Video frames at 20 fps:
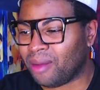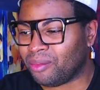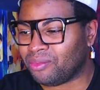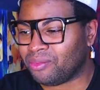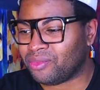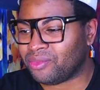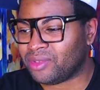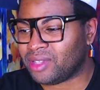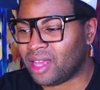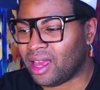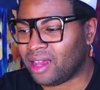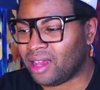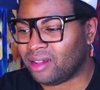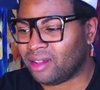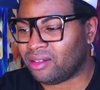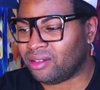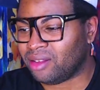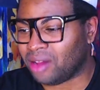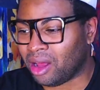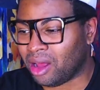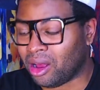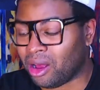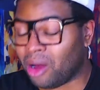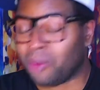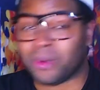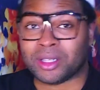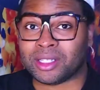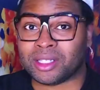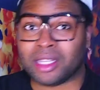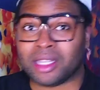said, you know, oh,
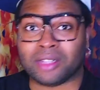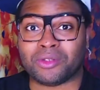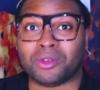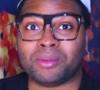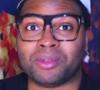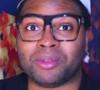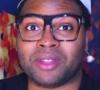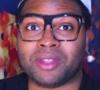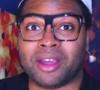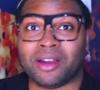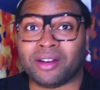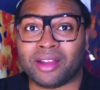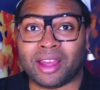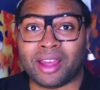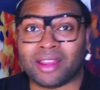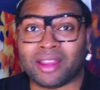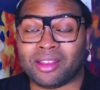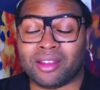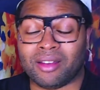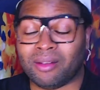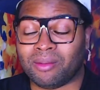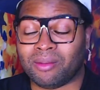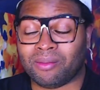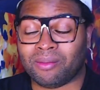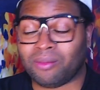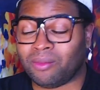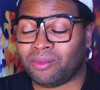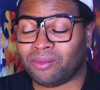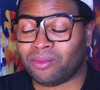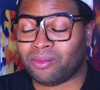we sent troops there to get the
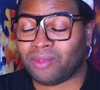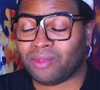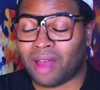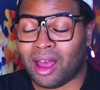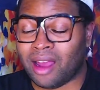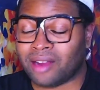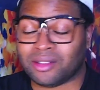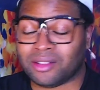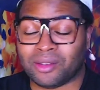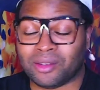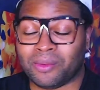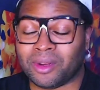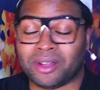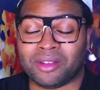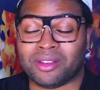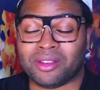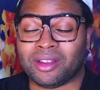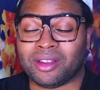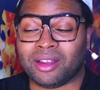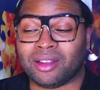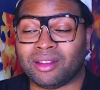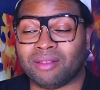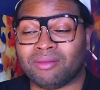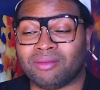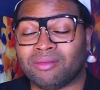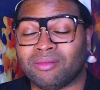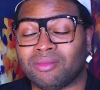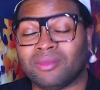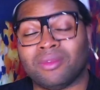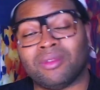iron. So what do you think
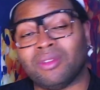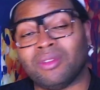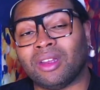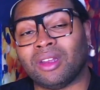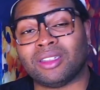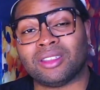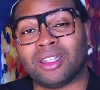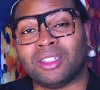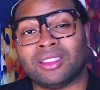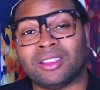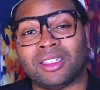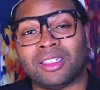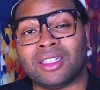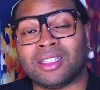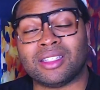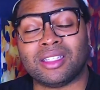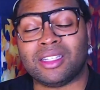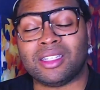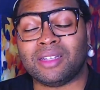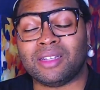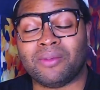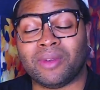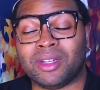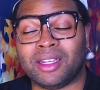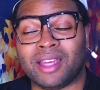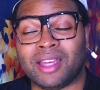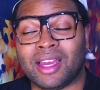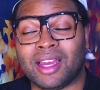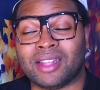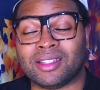Lan Zhan's going to see when he
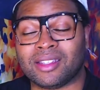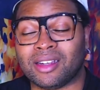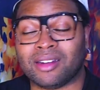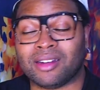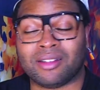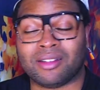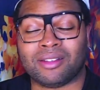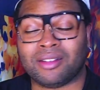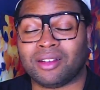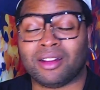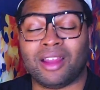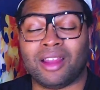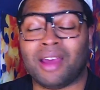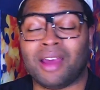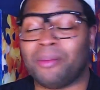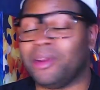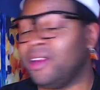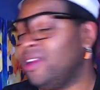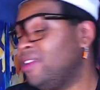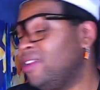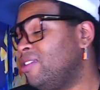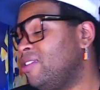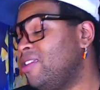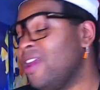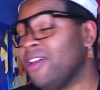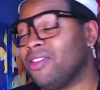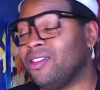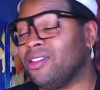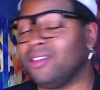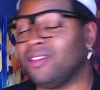gets there? Calamity and
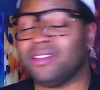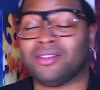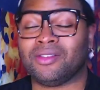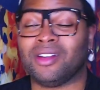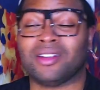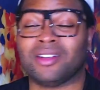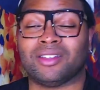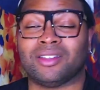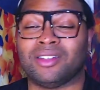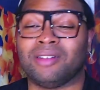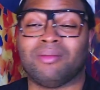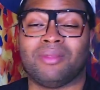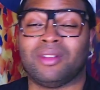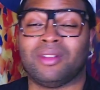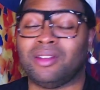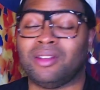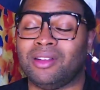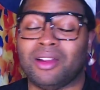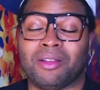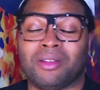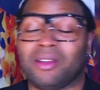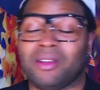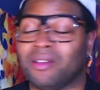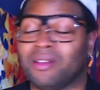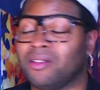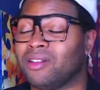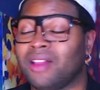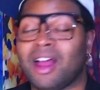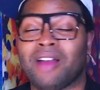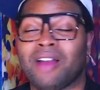death and destruction, you know, the
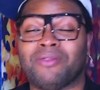cloud